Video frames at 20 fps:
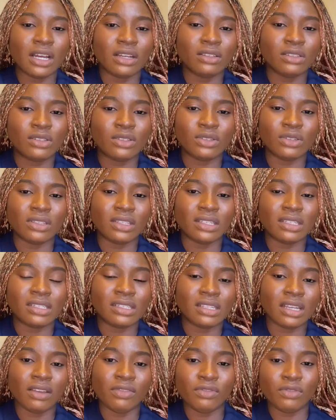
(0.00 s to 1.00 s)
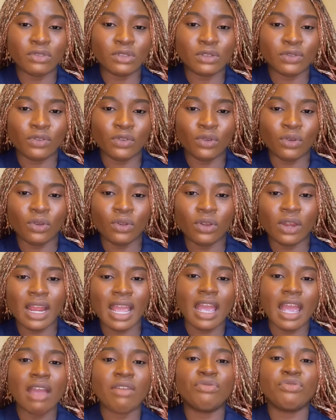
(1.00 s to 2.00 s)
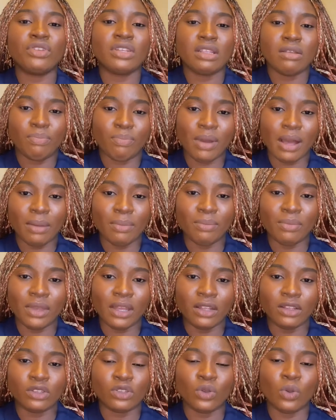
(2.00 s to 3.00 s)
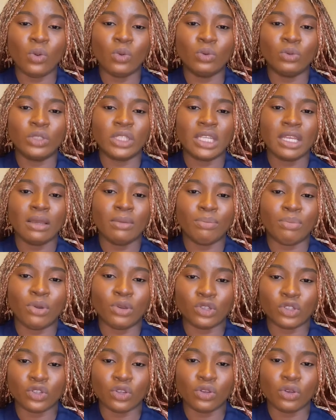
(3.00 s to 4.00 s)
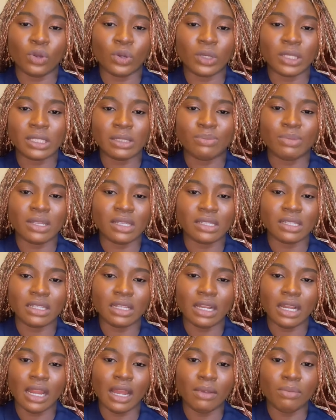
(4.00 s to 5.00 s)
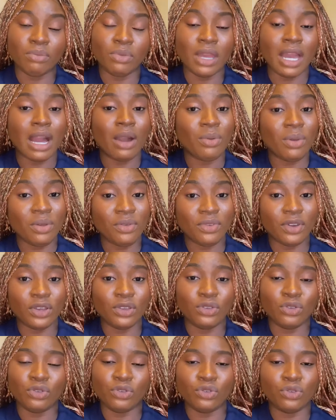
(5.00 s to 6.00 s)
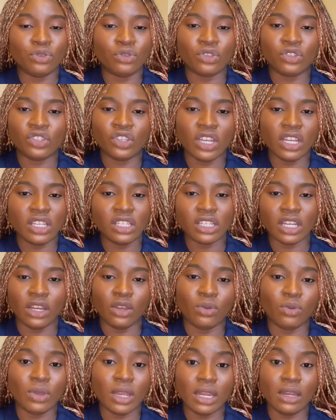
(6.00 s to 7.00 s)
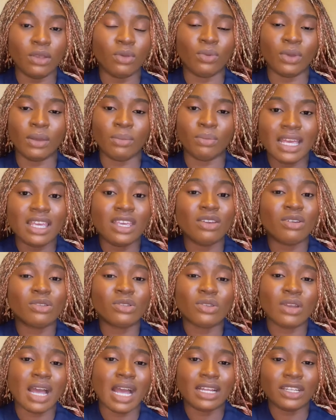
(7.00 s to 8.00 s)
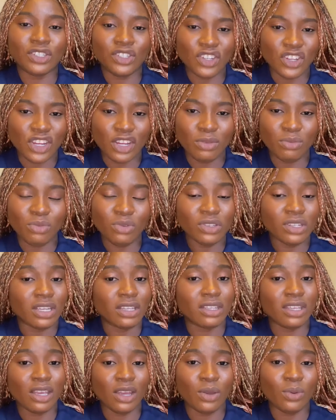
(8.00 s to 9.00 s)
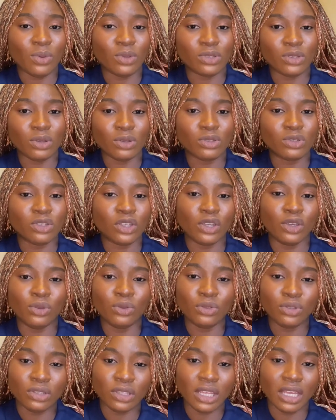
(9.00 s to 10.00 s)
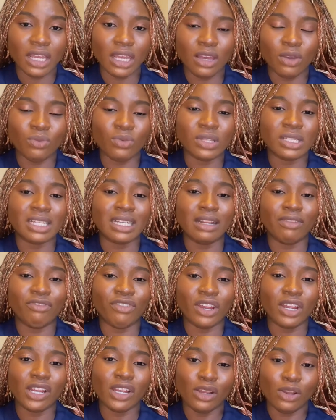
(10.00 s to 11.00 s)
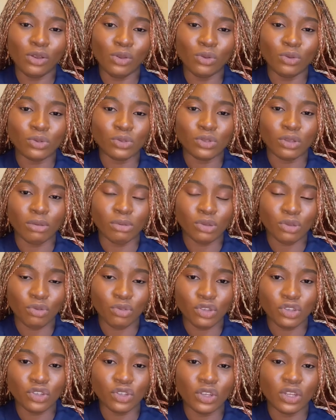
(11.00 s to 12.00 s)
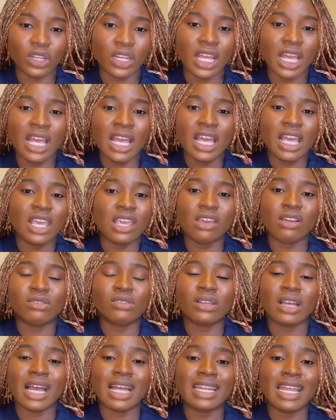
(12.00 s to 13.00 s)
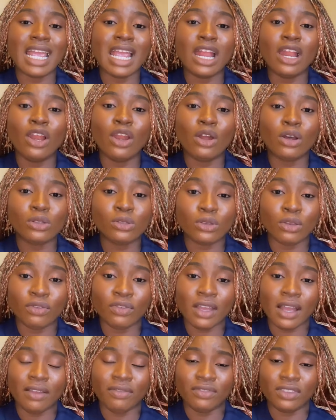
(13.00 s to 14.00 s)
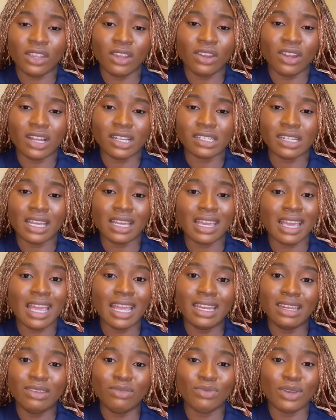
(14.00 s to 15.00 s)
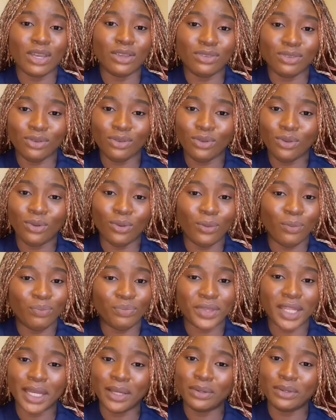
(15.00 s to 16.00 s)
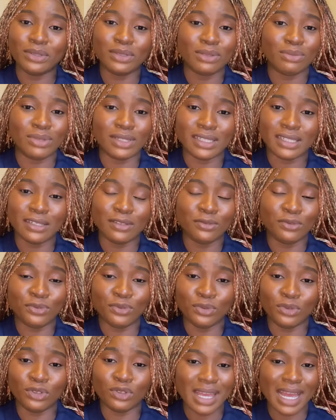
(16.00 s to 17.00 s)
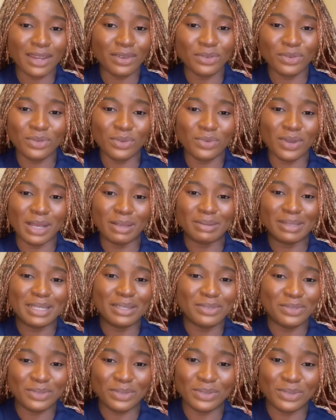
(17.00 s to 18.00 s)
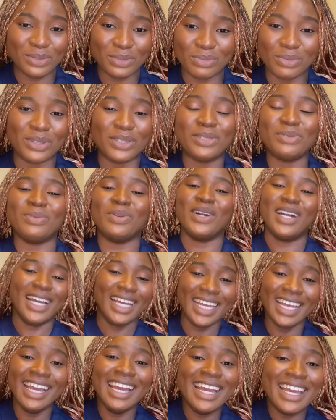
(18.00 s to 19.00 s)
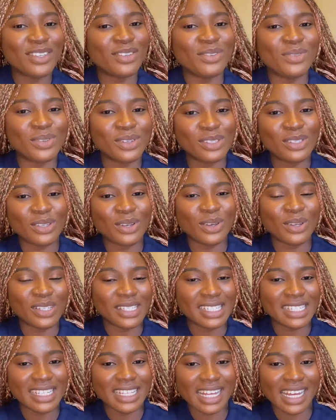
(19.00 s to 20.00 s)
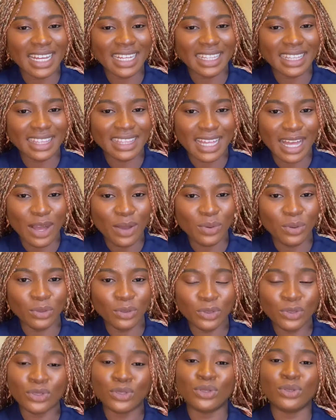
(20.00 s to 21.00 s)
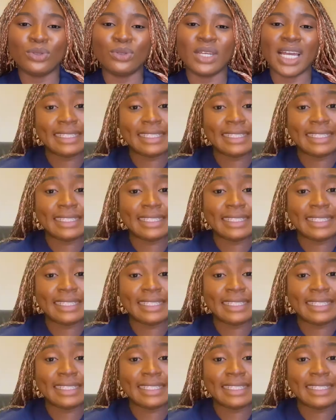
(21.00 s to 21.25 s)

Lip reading: onto the seventh floor. Every department owned a portion or a space in the library. However, you know, you could change and go anywhere. He also had gym, which I think was also a good thing, with a very low subscription. He also had a lot of cafeterias. Like, anywhere you go, you're going to be seeing food. I don't know why I'm saying food too much, but you'd also consider that one too.